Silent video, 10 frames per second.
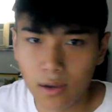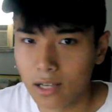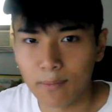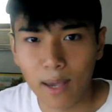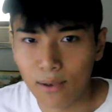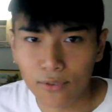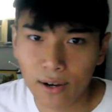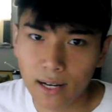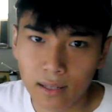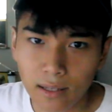guys pay for
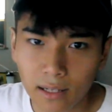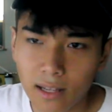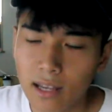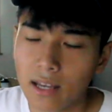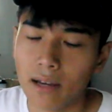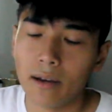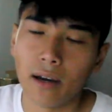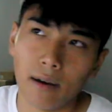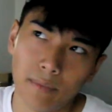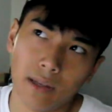anything,
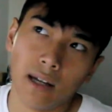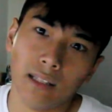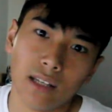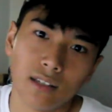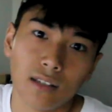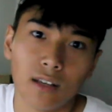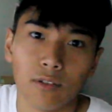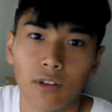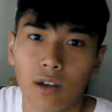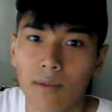unless
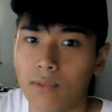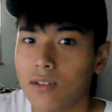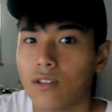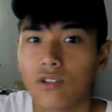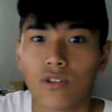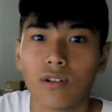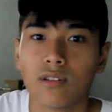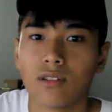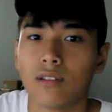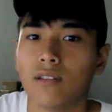it comes to the
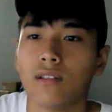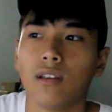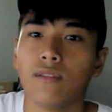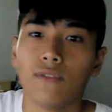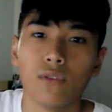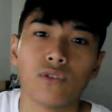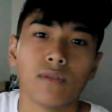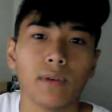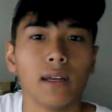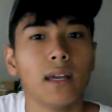shirts in the
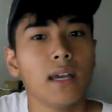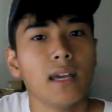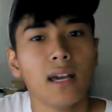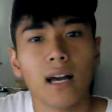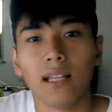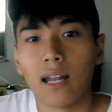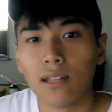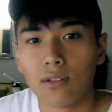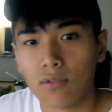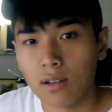future. But a lot
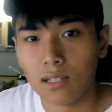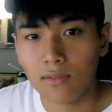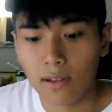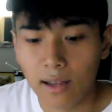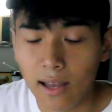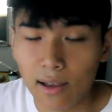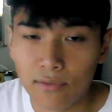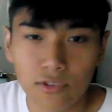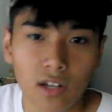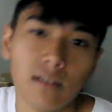of the creativity I
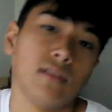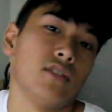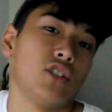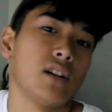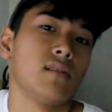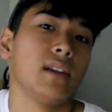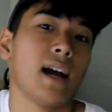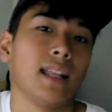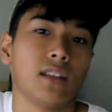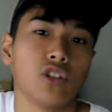have, generally
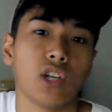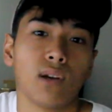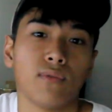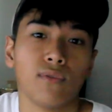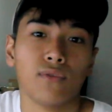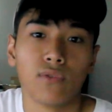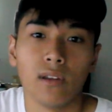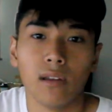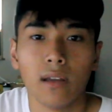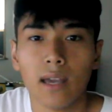I like to share for
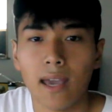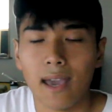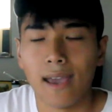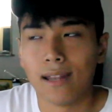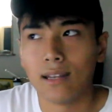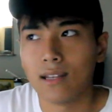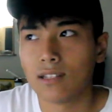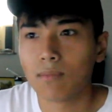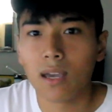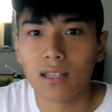free, and in
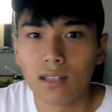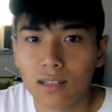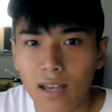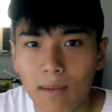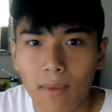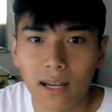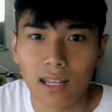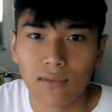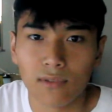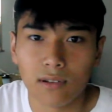some cases I might
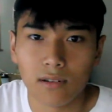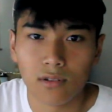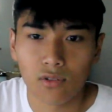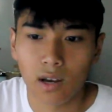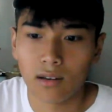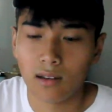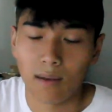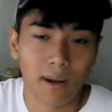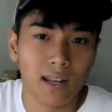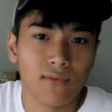even
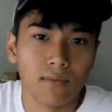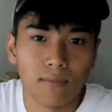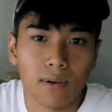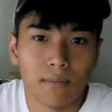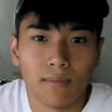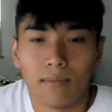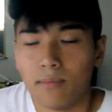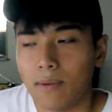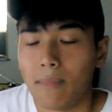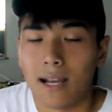put
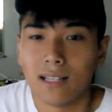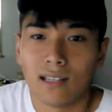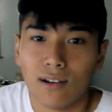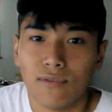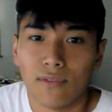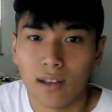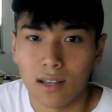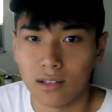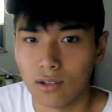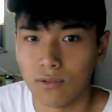myself
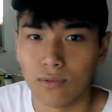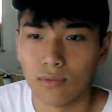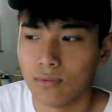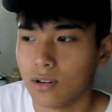into,